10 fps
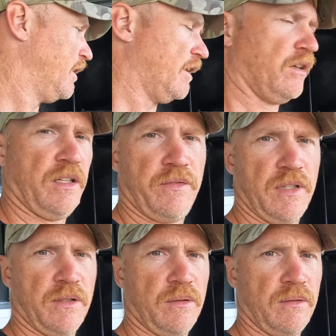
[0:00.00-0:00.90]
And I'll leave a
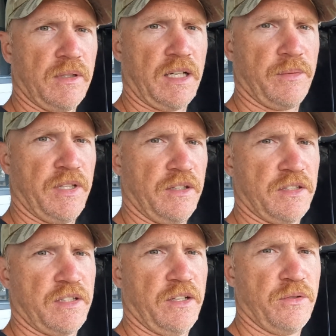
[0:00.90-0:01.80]
little thing to
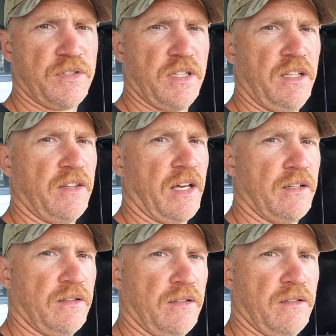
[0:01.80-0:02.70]
see. You'll see that